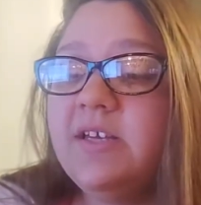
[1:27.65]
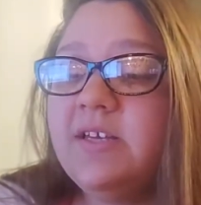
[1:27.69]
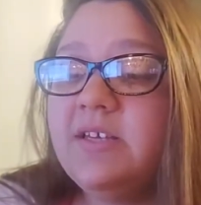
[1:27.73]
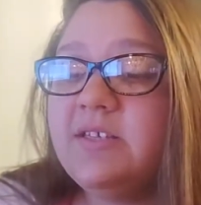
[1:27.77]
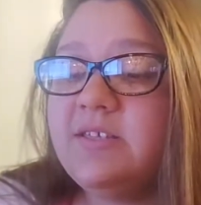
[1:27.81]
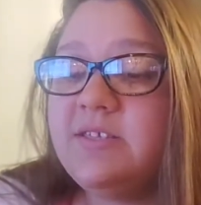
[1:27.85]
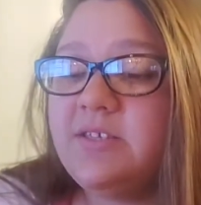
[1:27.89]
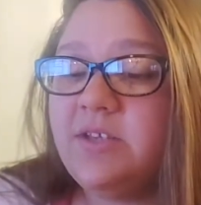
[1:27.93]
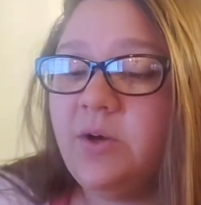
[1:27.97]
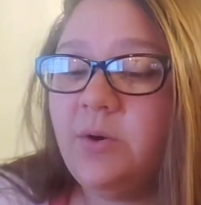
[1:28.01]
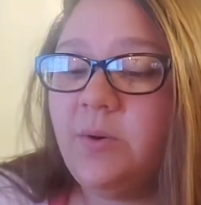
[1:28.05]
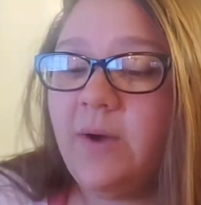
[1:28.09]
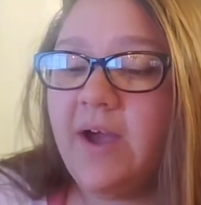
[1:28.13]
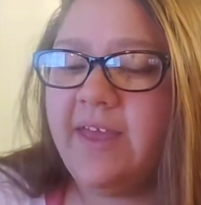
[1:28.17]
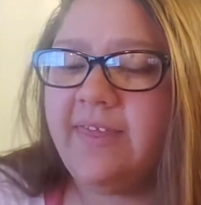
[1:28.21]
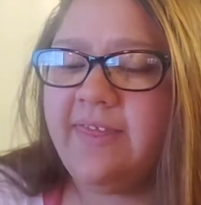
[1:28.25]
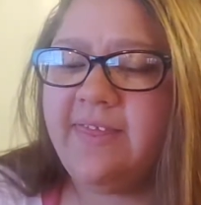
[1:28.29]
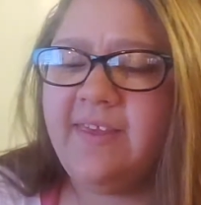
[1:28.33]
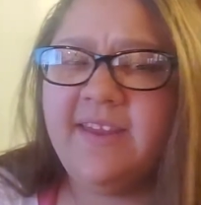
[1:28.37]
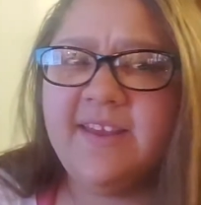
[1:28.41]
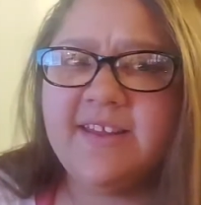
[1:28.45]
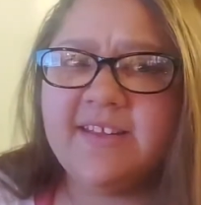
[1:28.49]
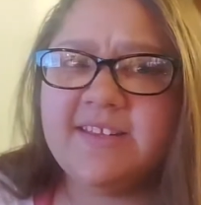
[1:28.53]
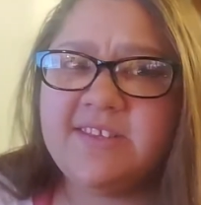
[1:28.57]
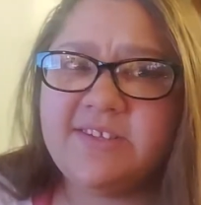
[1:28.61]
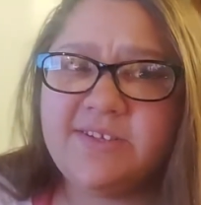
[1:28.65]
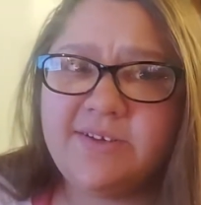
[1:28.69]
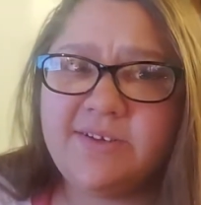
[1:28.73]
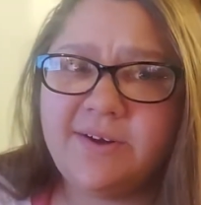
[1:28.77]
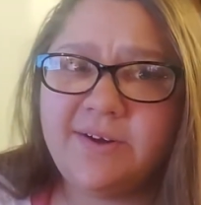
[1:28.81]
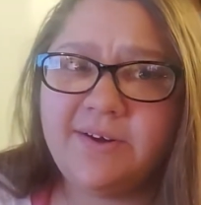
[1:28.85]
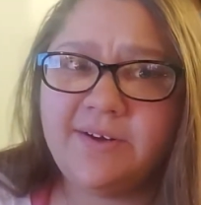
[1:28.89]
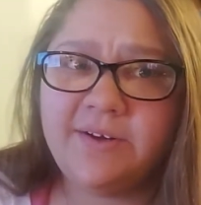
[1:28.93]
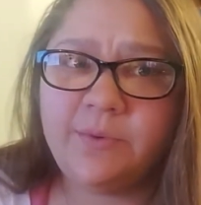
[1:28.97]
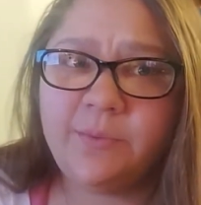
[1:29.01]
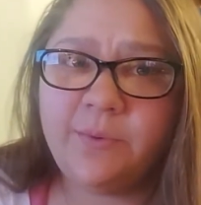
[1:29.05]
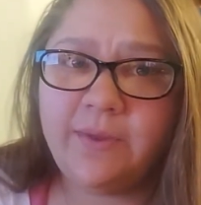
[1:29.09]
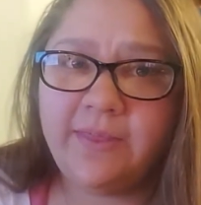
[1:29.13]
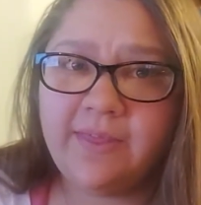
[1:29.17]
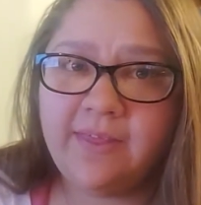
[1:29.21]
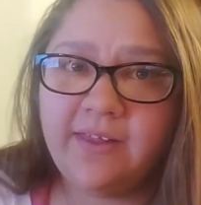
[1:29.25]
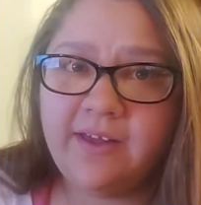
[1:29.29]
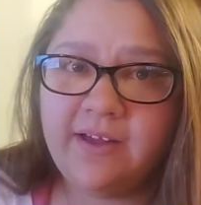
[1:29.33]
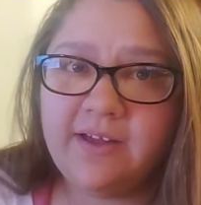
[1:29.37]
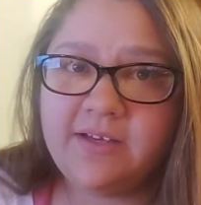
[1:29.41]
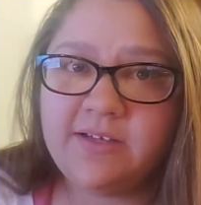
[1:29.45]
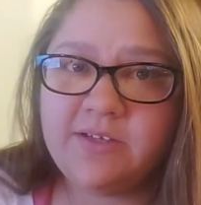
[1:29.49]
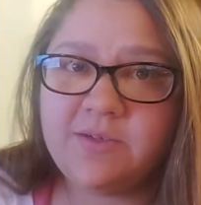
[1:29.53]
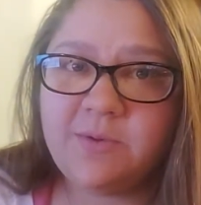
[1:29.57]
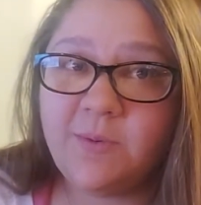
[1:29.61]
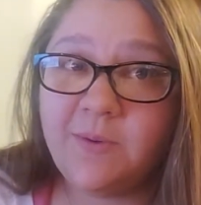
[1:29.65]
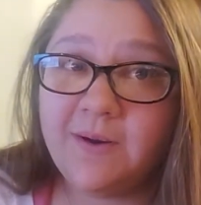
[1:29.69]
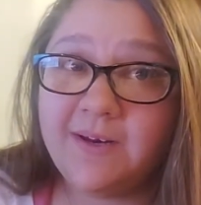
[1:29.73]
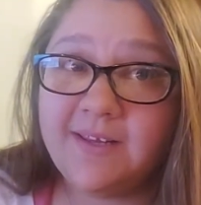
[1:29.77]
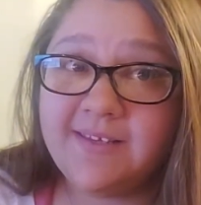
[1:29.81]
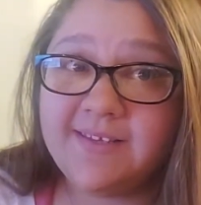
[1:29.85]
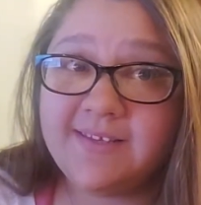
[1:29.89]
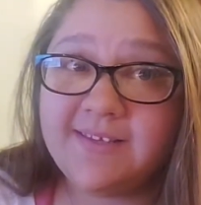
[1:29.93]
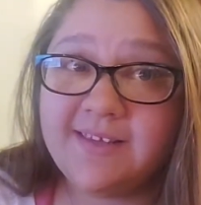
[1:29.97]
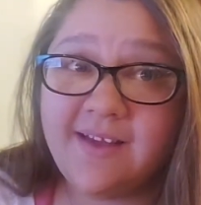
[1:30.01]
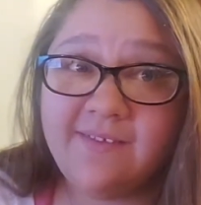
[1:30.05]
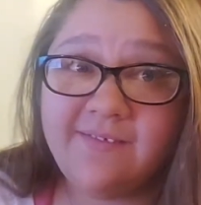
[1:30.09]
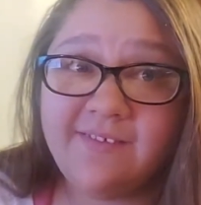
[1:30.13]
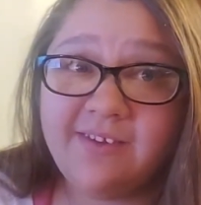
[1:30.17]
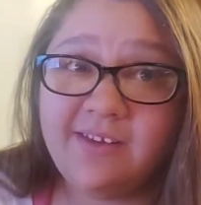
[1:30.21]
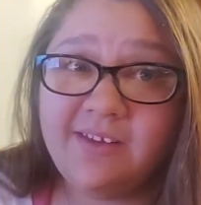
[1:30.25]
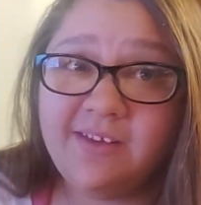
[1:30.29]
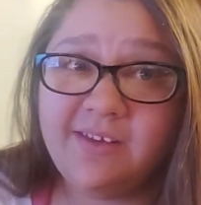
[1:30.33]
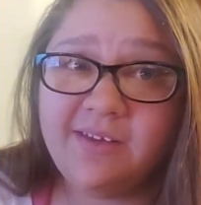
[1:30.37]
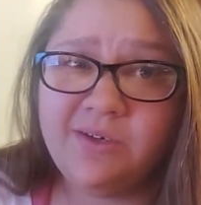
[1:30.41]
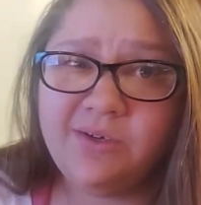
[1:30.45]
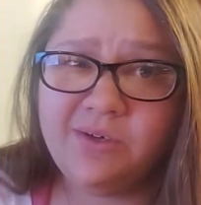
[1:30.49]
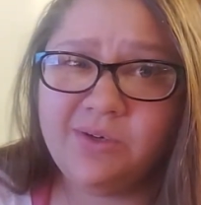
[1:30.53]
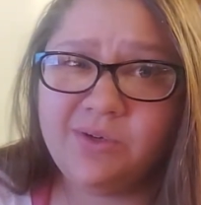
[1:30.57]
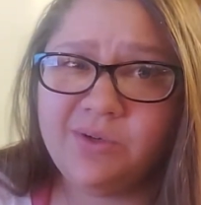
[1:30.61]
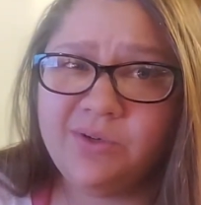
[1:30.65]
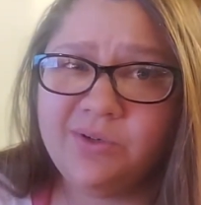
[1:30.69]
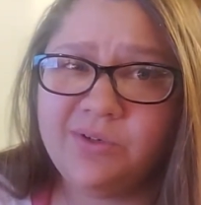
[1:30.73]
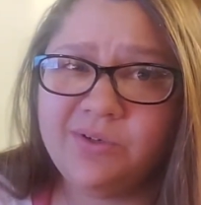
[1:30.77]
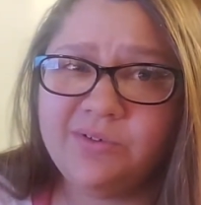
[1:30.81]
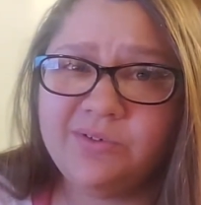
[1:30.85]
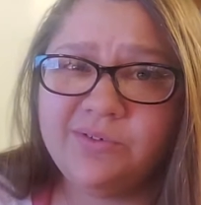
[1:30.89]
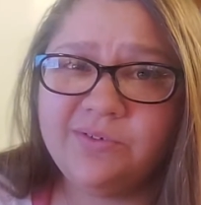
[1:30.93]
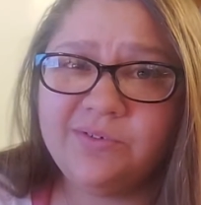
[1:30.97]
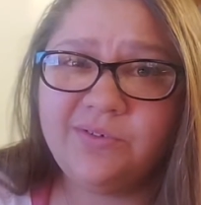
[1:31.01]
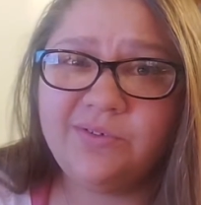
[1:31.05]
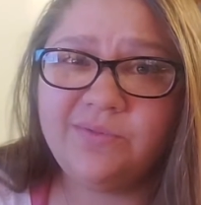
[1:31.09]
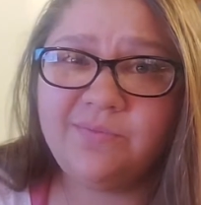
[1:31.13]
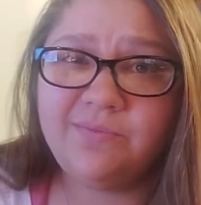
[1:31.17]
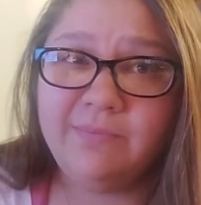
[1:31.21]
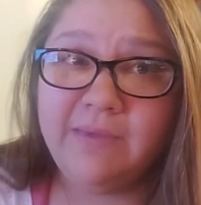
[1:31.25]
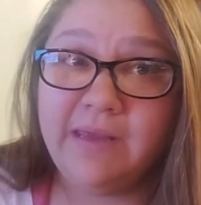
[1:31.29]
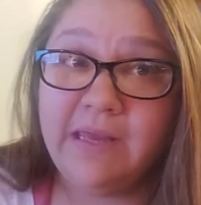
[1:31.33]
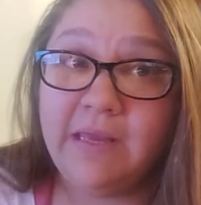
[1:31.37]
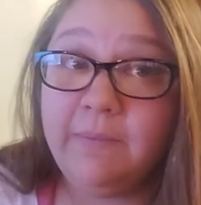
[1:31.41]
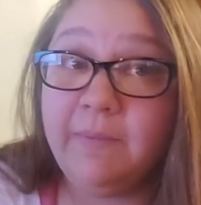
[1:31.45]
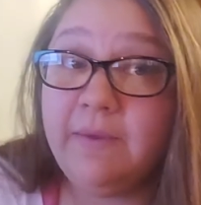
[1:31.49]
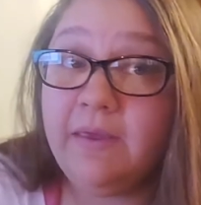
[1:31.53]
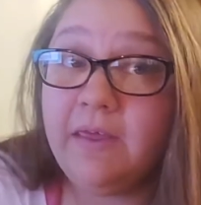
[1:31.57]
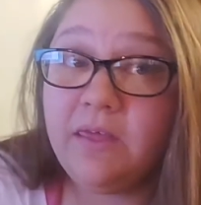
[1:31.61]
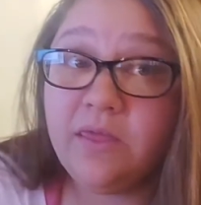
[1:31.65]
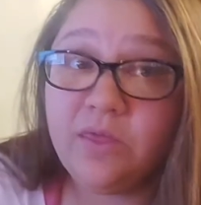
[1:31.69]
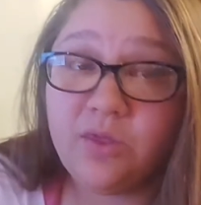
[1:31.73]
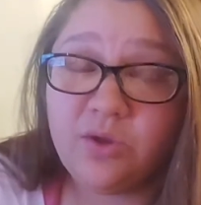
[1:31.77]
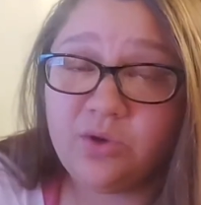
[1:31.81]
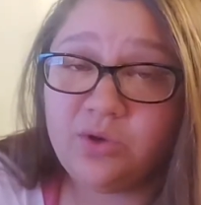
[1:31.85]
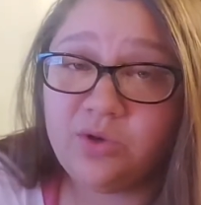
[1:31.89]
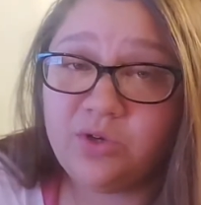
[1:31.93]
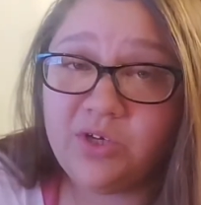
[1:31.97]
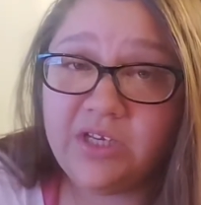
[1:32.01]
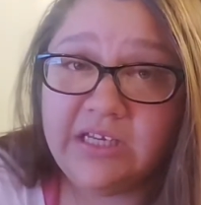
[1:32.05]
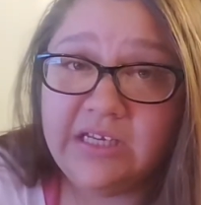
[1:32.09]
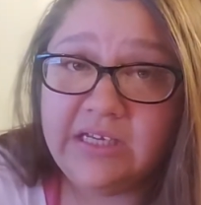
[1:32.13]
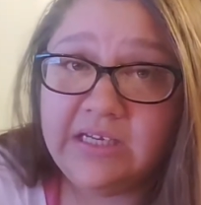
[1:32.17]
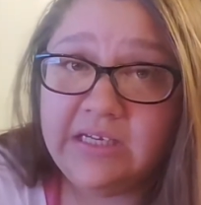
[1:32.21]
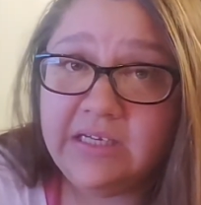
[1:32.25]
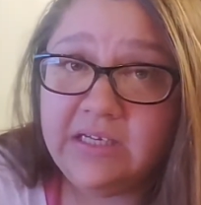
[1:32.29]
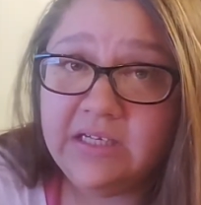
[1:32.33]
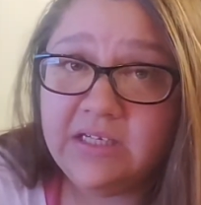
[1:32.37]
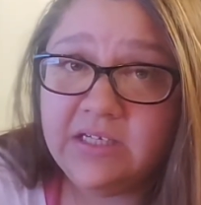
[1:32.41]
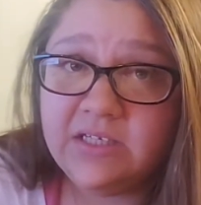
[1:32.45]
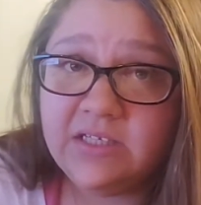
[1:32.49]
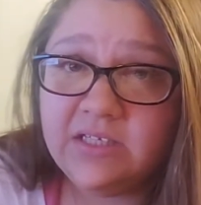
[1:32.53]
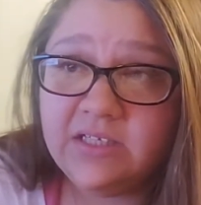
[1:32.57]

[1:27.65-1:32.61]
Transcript: So I think it started with like 27 or maybe 30